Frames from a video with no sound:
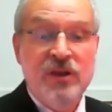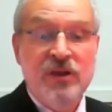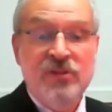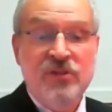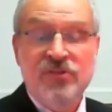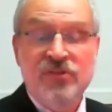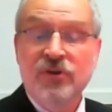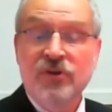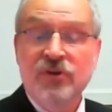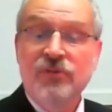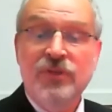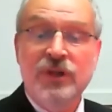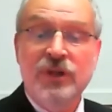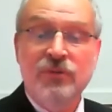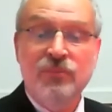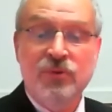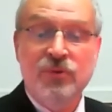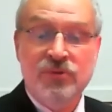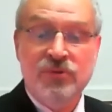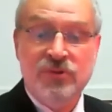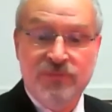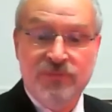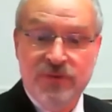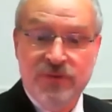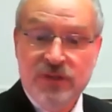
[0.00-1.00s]
so that it
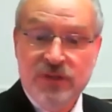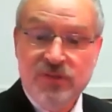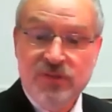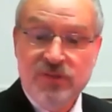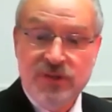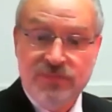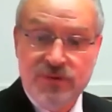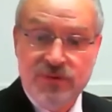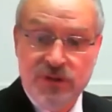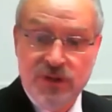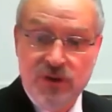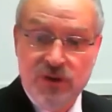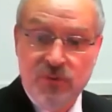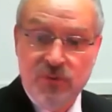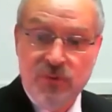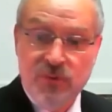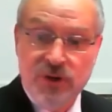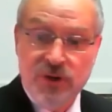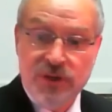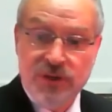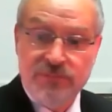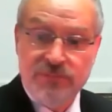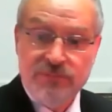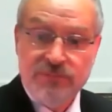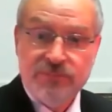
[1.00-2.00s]
was offensive to no
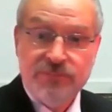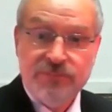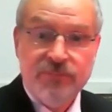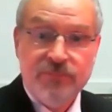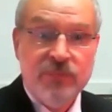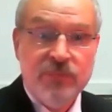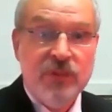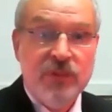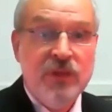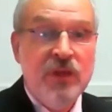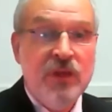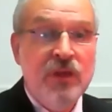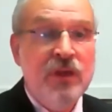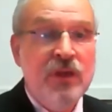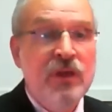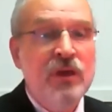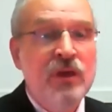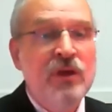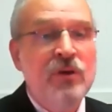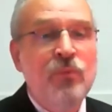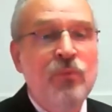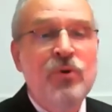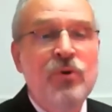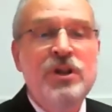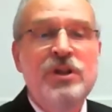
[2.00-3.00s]
one,
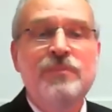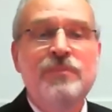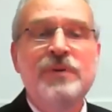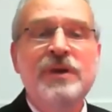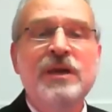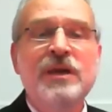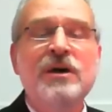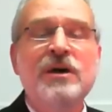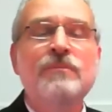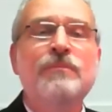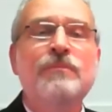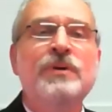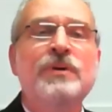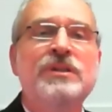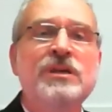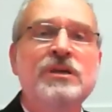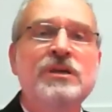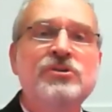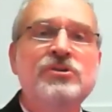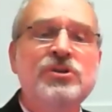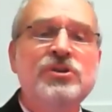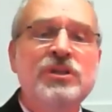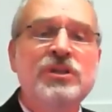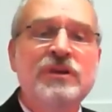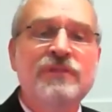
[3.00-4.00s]
wouldn't it become
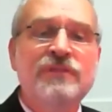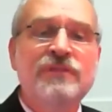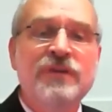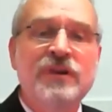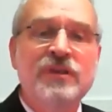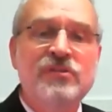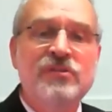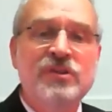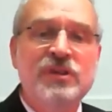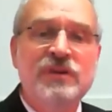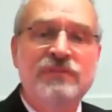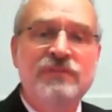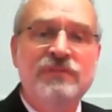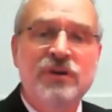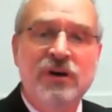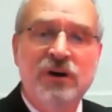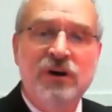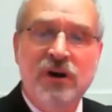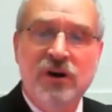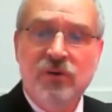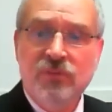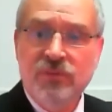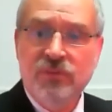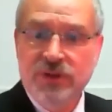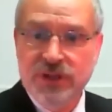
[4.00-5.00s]
potentially offensive to
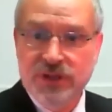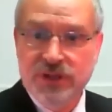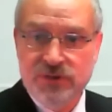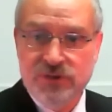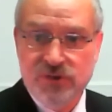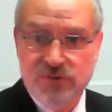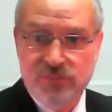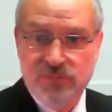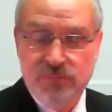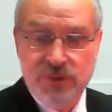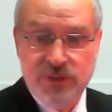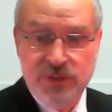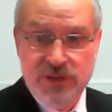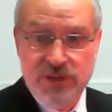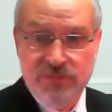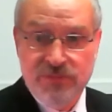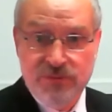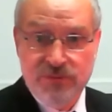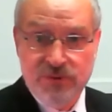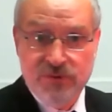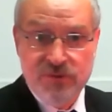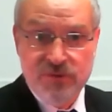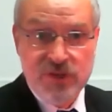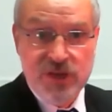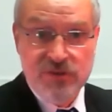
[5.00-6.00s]
all religious
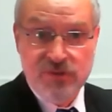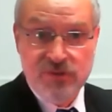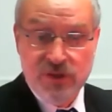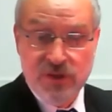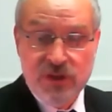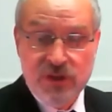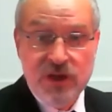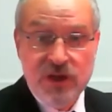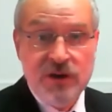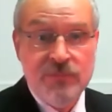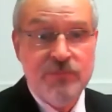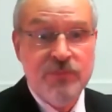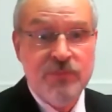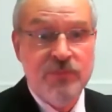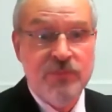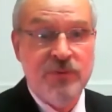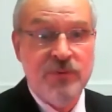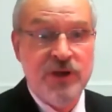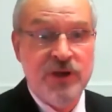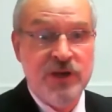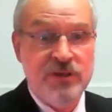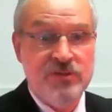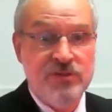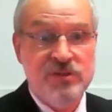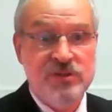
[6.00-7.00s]
believers as a
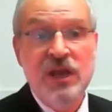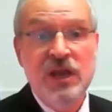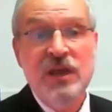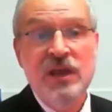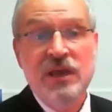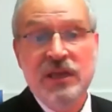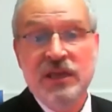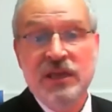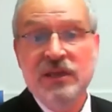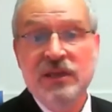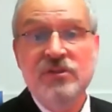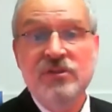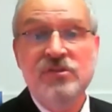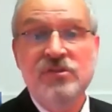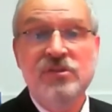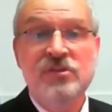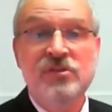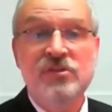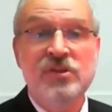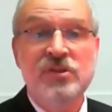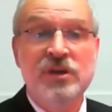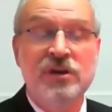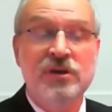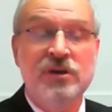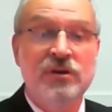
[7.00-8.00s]
compromised,
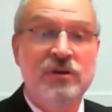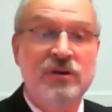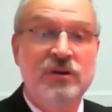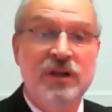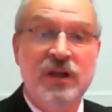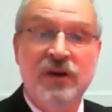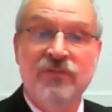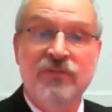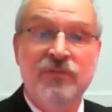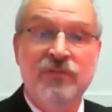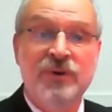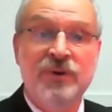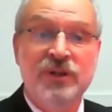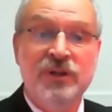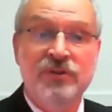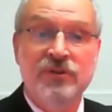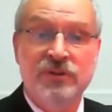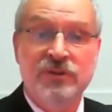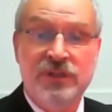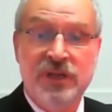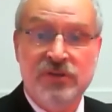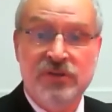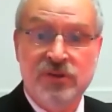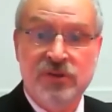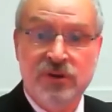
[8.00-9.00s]
insincere governmental
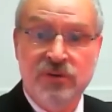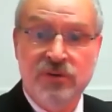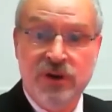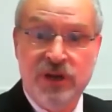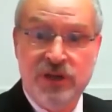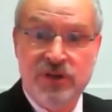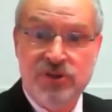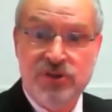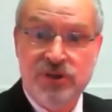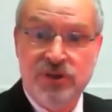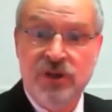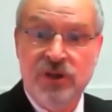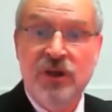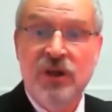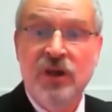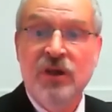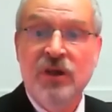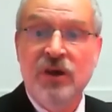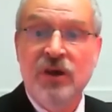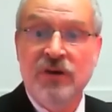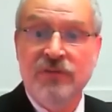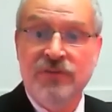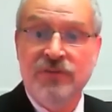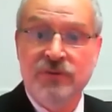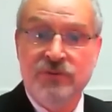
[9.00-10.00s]
desecration
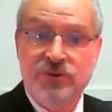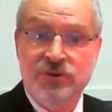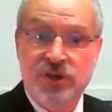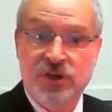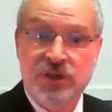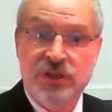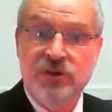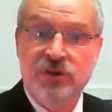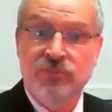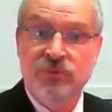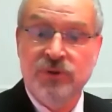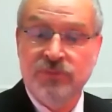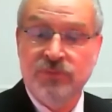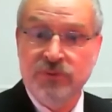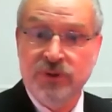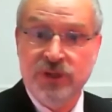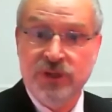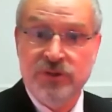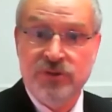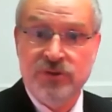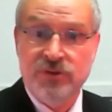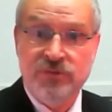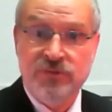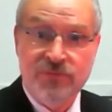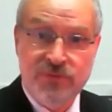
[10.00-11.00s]
of their genuine
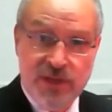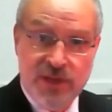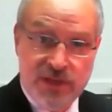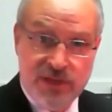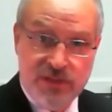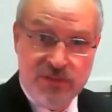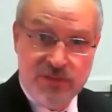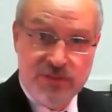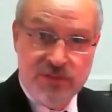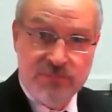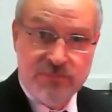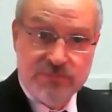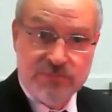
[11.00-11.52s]
religious faith?